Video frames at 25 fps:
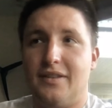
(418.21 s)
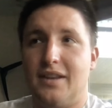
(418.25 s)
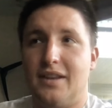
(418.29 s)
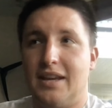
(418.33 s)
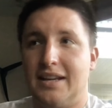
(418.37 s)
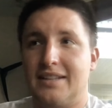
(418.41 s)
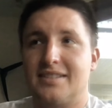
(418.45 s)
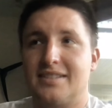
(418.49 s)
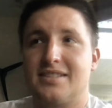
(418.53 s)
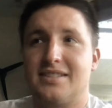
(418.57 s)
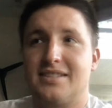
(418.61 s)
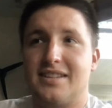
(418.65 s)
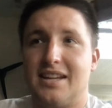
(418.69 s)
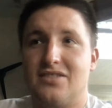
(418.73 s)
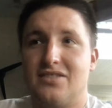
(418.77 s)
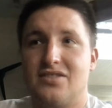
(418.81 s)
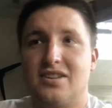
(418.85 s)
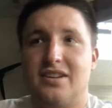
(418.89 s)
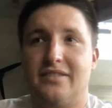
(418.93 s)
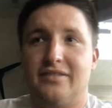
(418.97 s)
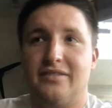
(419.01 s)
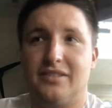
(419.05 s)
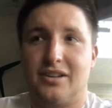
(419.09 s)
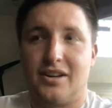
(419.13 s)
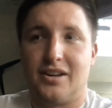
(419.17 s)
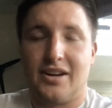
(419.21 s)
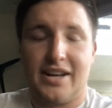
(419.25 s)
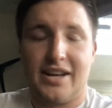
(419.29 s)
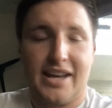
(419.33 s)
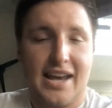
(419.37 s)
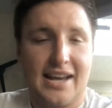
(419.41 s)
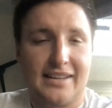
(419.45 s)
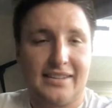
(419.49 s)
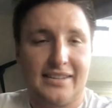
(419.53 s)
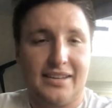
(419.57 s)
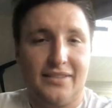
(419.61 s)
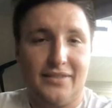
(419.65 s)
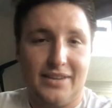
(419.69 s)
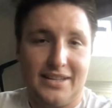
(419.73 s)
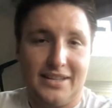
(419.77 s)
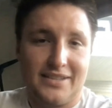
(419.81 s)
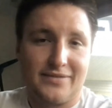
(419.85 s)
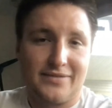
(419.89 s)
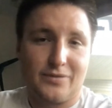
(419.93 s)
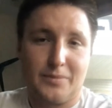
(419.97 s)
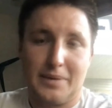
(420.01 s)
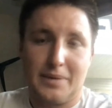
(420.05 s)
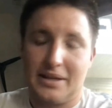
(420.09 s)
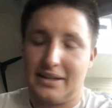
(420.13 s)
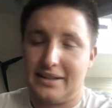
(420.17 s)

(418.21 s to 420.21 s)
extension of learning activities for me.